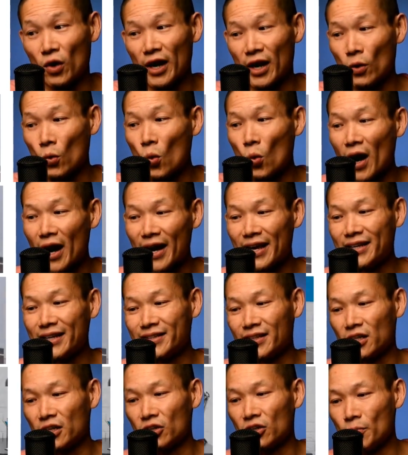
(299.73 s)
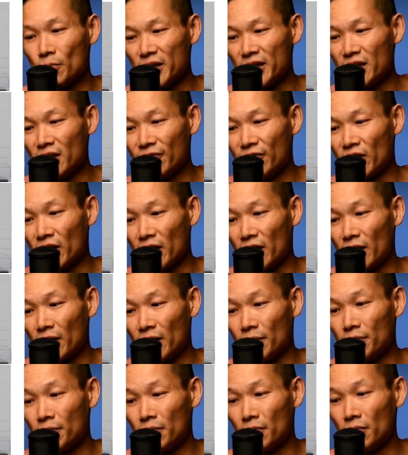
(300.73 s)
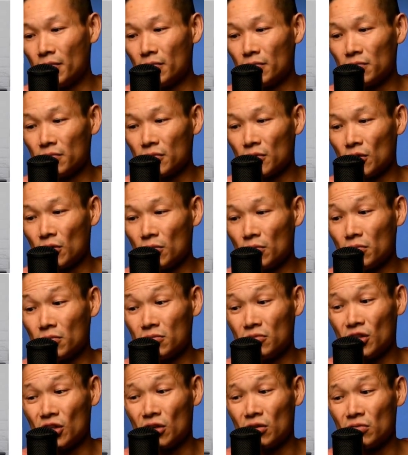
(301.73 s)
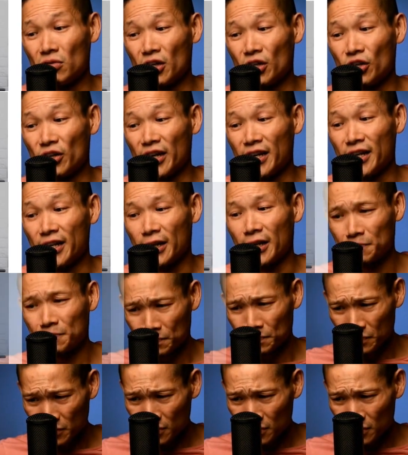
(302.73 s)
And why is it going to be even a good idea?